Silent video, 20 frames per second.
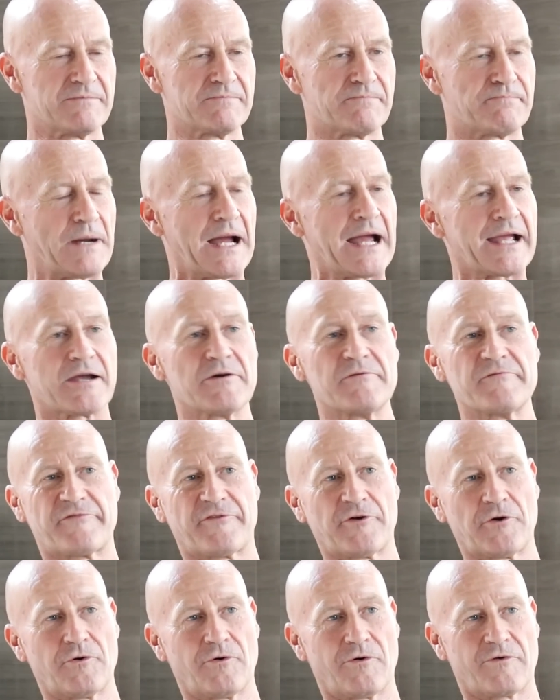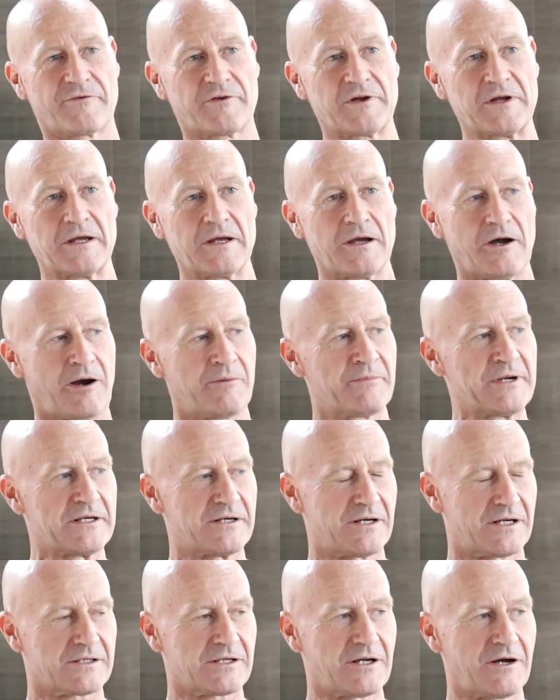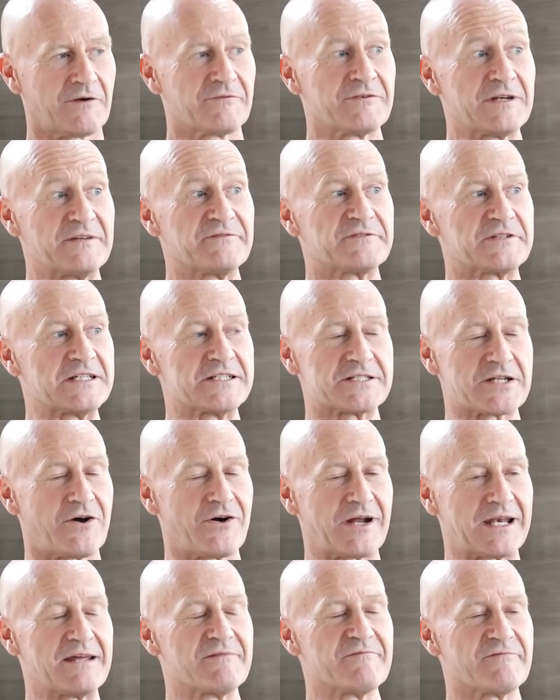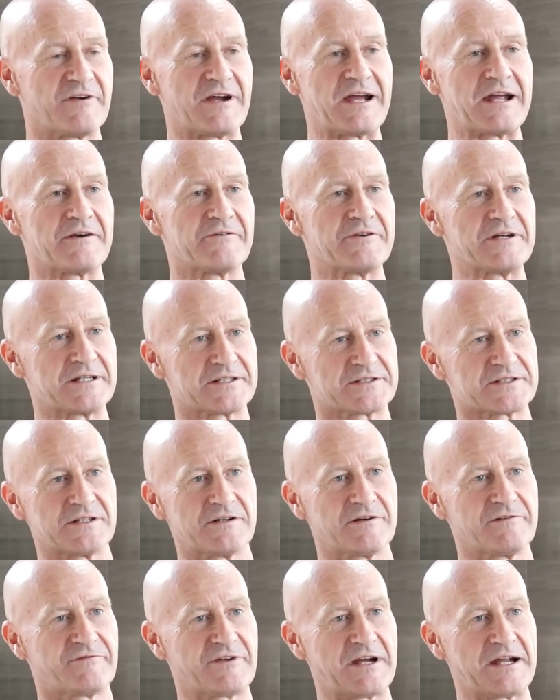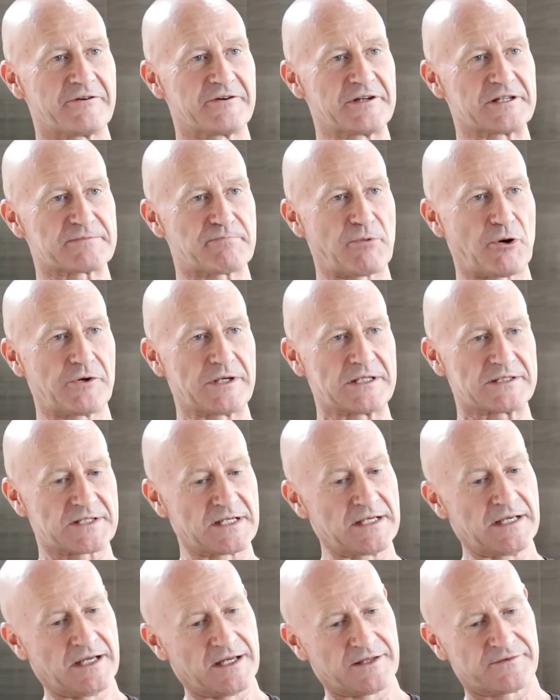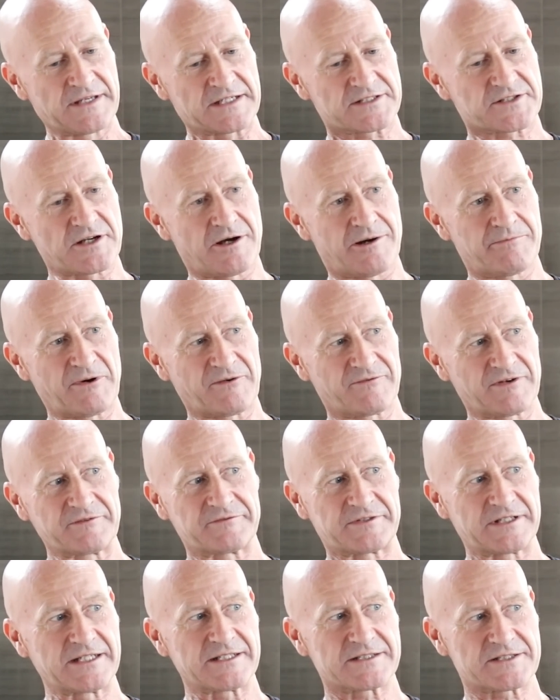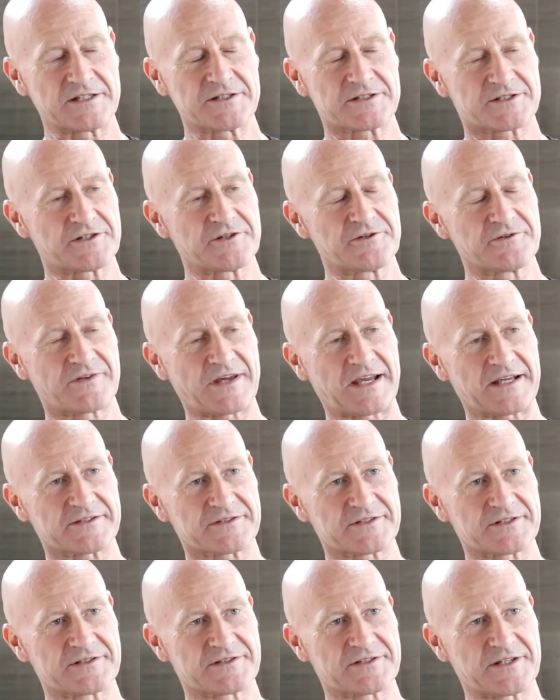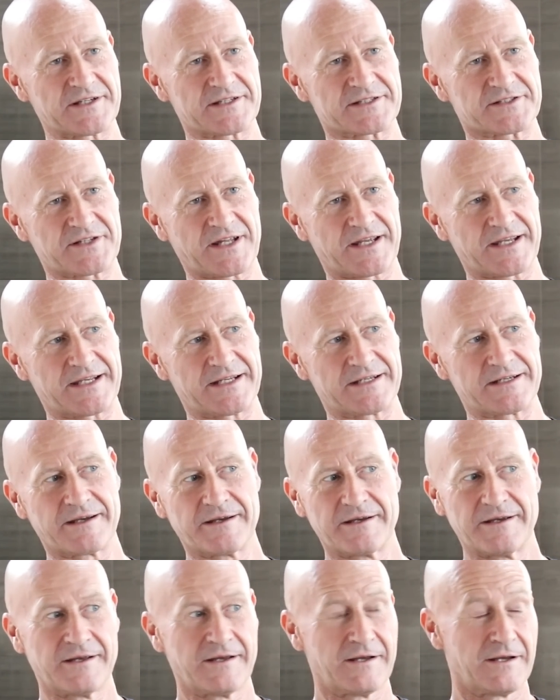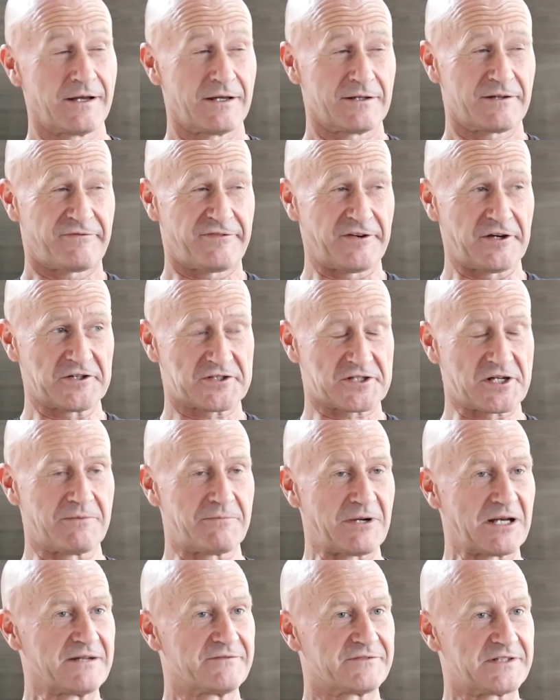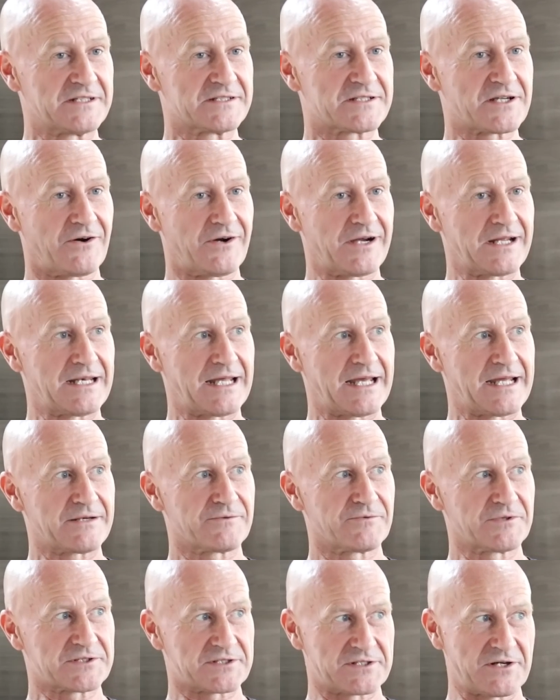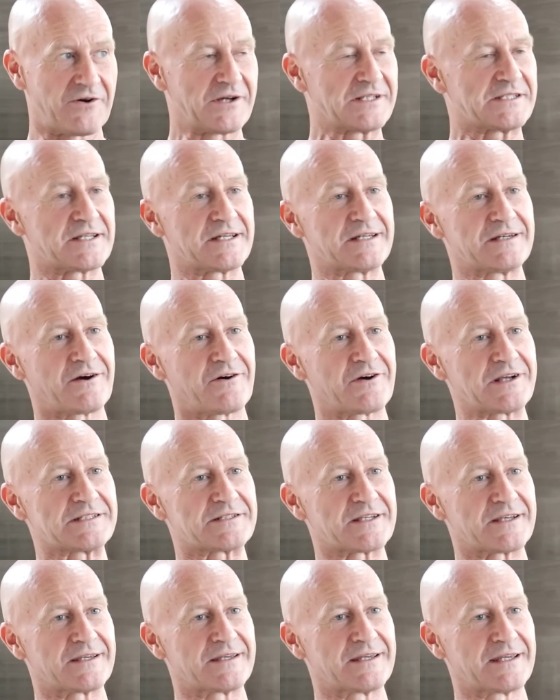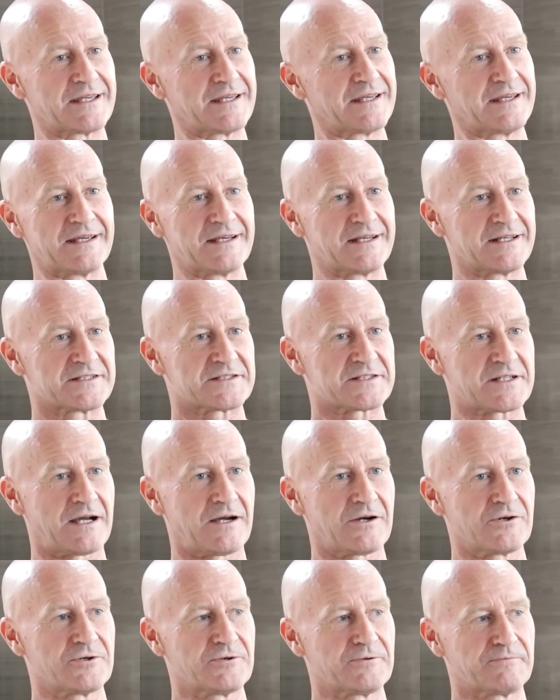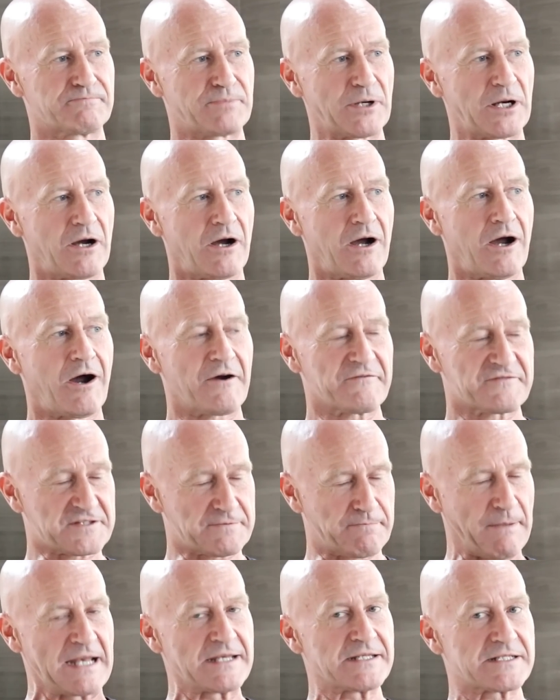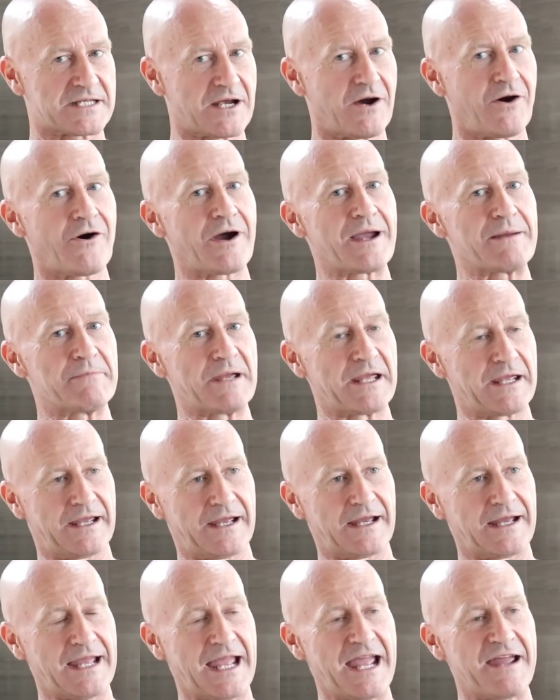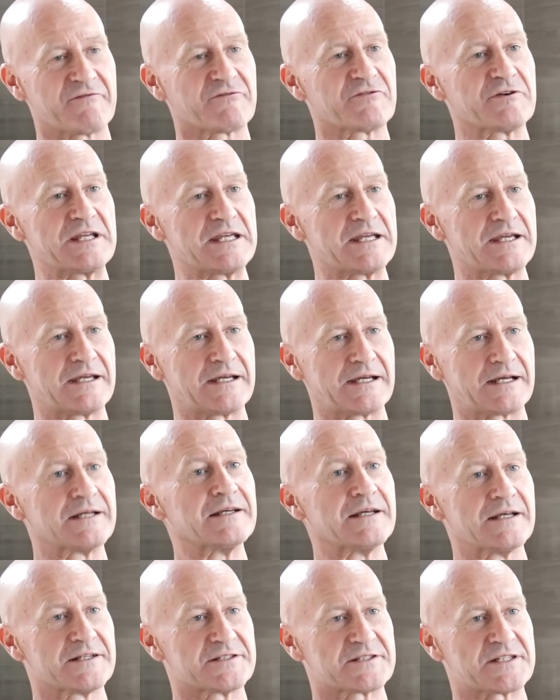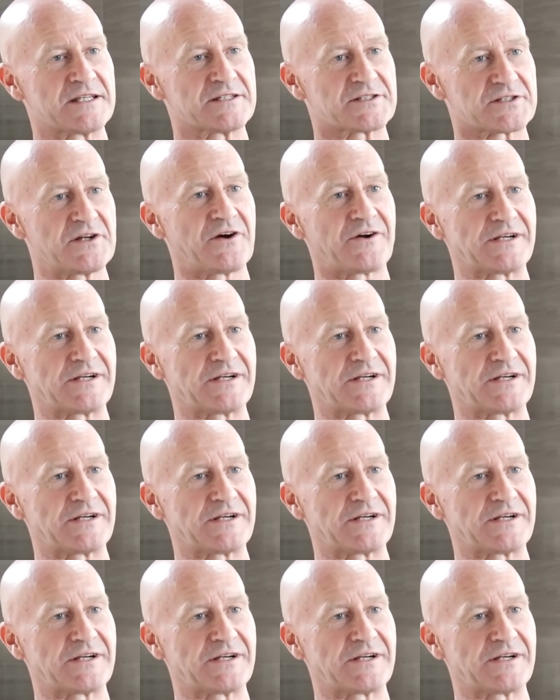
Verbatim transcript: been back and forth. I mean, I, have lived in Thailand various uh, various points. This time I've lived here since 2016. The first time I lived in Thailand was 1990. So, but I've spent time here every year since